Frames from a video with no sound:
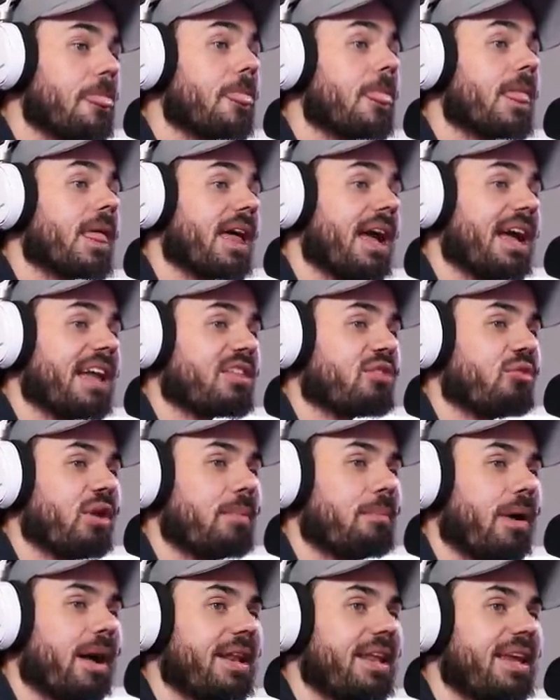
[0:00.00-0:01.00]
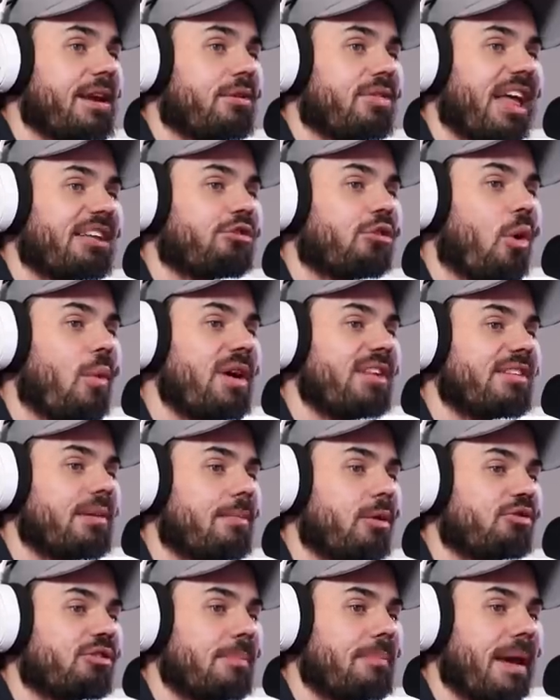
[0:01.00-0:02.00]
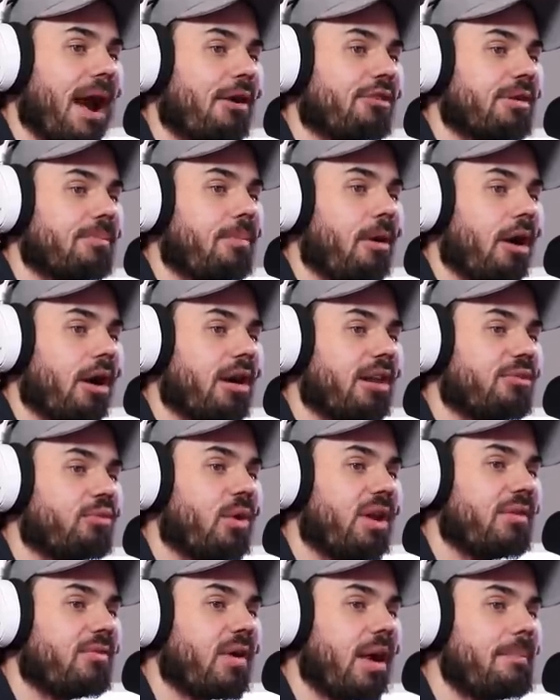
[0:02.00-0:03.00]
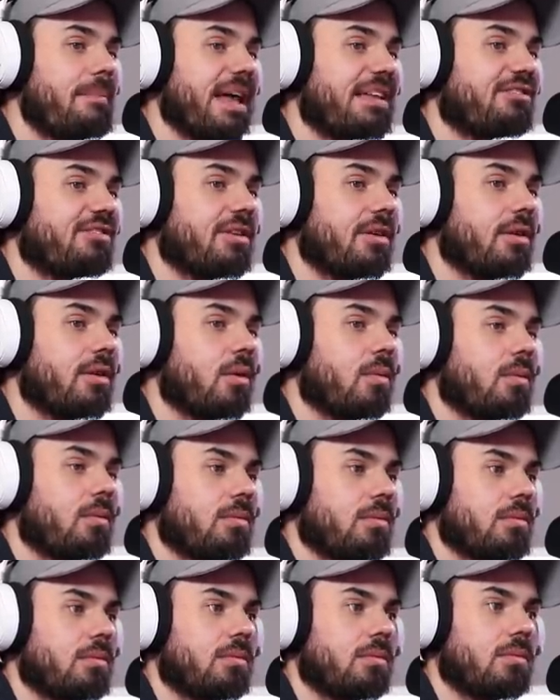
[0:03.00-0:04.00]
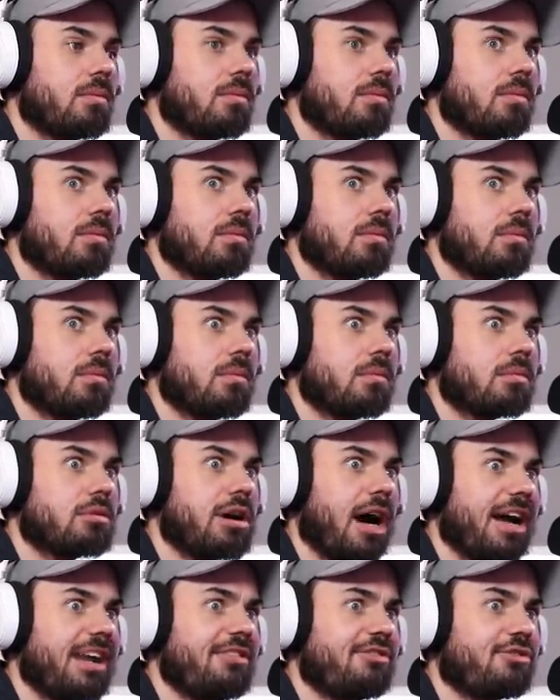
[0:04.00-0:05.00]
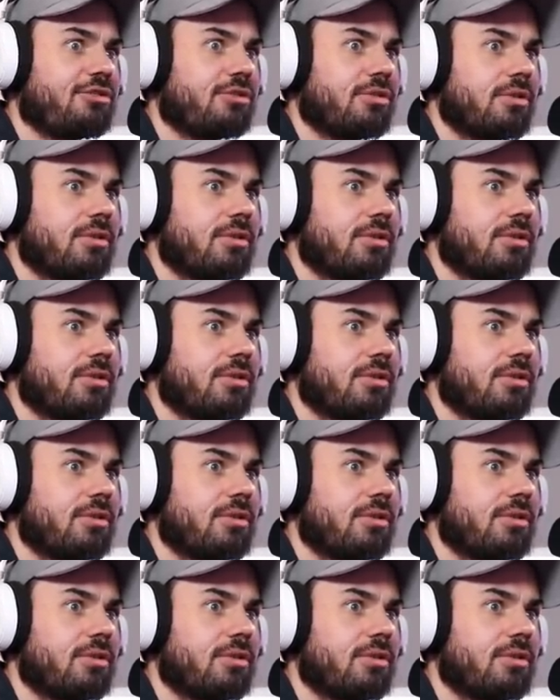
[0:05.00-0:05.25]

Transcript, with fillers: Can I get the red button here? That's always the most embarrassing part, because what if I mess... Guys?